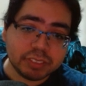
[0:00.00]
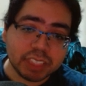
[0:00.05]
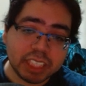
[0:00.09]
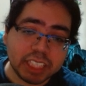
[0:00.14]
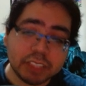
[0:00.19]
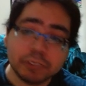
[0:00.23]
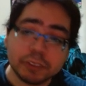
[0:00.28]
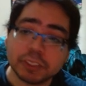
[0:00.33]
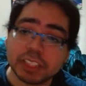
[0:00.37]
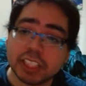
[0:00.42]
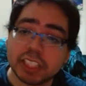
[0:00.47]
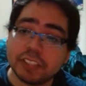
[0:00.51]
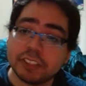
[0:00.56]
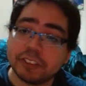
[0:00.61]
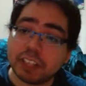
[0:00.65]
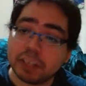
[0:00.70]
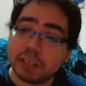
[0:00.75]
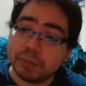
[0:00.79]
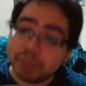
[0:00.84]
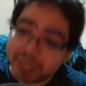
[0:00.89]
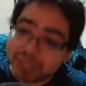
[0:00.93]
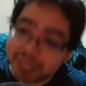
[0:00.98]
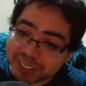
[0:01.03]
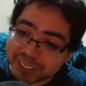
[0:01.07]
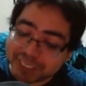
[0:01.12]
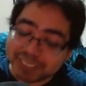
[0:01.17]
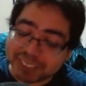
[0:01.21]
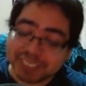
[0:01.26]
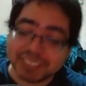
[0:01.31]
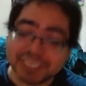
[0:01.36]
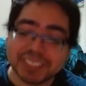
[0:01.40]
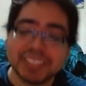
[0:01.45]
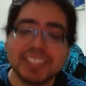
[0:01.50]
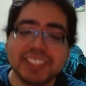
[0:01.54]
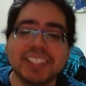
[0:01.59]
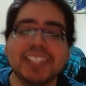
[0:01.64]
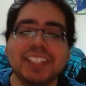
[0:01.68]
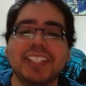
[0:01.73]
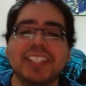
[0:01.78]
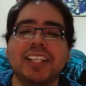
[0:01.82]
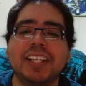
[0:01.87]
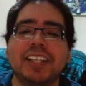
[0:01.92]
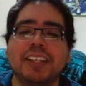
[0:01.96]
those kind of drive me nuts.
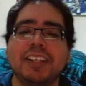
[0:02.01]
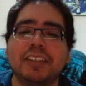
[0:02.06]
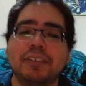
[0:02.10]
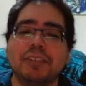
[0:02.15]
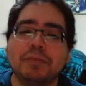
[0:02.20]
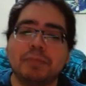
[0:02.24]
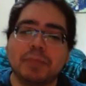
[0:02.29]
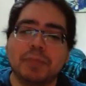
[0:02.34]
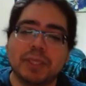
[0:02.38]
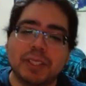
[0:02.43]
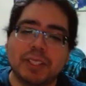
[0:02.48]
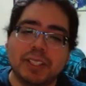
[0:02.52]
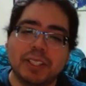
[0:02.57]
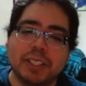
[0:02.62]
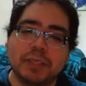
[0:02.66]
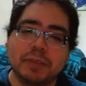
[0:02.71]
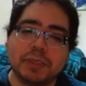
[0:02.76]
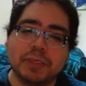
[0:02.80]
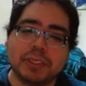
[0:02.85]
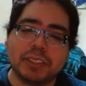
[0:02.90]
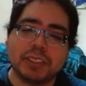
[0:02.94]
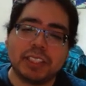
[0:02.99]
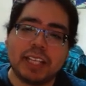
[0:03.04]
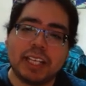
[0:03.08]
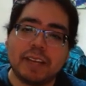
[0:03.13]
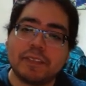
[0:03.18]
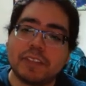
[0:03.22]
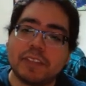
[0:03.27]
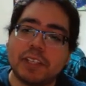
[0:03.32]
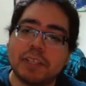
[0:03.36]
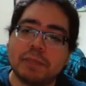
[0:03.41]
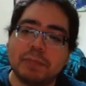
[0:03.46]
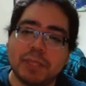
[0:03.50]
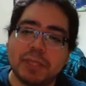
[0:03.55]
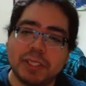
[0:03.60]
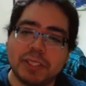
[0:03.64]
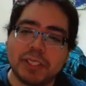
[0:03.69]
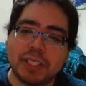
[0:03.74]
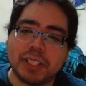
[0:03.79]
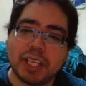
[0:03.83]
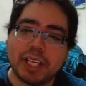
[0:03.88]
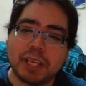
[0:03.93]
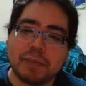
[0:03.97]
But it was after I beat the
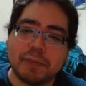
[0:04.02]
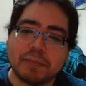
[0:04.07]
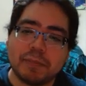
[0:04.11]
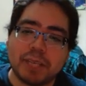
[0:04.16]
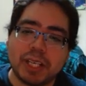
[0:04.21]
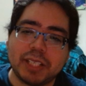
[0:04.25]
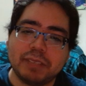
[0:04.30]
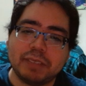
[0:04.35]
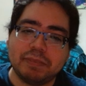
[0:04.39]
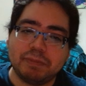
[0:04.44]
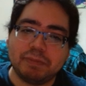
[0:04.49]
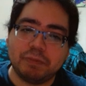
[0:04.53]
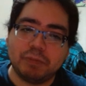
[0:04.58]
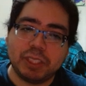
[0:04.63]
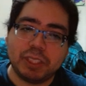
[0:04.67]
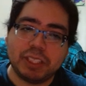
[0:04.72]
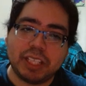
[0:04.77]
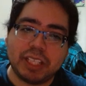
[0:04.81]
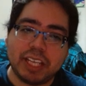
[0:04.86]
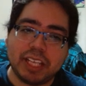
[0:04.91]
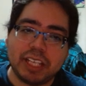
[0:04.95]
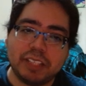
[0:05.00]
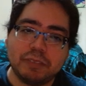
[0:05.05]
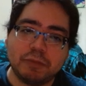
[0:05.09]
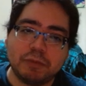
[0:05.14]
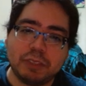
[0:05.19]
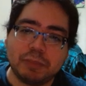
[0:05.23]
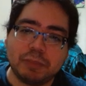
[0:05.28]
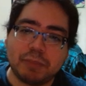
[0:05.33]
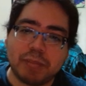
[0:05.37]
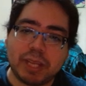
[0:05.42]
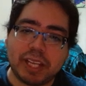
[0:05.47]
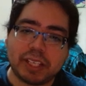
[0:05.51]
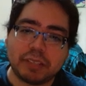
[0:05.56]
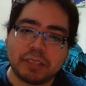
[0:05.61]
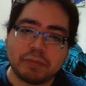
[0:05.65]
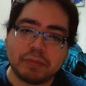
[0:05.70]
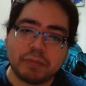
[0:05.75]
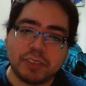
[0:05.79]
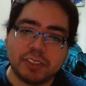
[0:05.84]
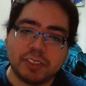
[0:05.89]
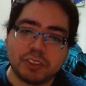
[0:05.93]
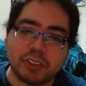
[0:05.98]
game, I went ahead and went back and
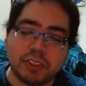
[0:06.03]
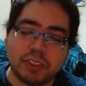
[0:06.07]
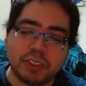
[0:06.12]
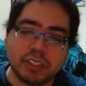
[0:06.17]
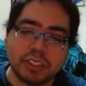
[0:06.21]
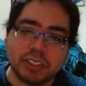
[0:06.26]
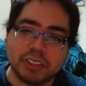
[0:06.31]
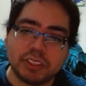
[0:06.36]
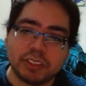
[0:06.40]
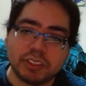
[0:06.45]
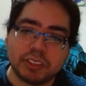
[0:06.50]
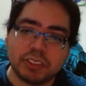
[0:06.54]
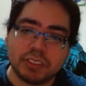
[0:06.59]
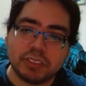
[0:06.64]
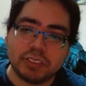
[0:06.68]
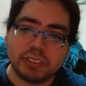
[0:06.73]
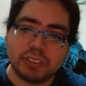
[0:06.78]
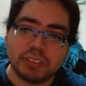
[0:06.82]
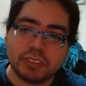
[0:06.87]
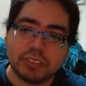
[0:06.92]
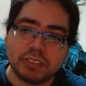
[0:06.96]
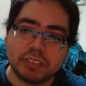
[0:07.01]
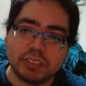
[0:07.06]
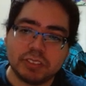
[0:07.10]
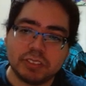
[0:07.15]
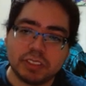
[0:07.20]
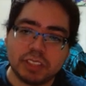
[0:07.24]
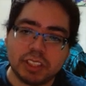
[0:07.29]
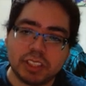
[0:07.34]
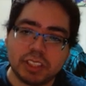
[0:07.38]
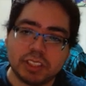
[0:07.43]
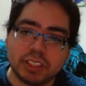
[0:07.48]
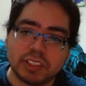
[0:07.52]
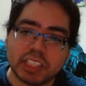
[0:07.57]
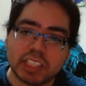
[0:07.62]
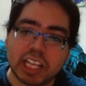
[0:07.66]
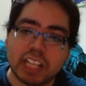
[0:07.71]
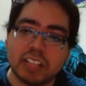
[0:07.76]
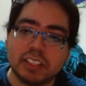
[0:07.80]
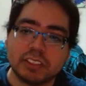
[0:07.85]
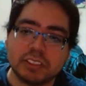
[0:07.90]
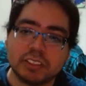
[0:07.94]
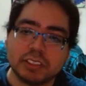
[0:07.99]
finished all the additional
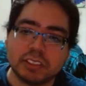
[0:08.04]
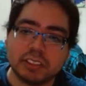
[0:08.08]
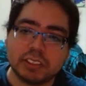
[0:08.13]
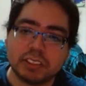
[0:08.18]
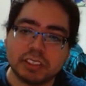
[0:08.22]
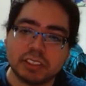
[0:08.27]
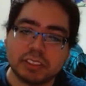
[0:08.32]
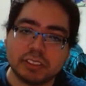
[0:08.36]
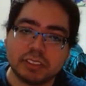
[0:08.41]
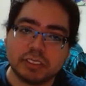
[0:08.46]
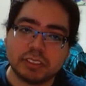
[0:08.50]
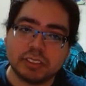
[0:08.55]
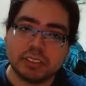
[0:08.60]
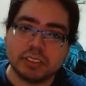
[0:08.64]
challenges in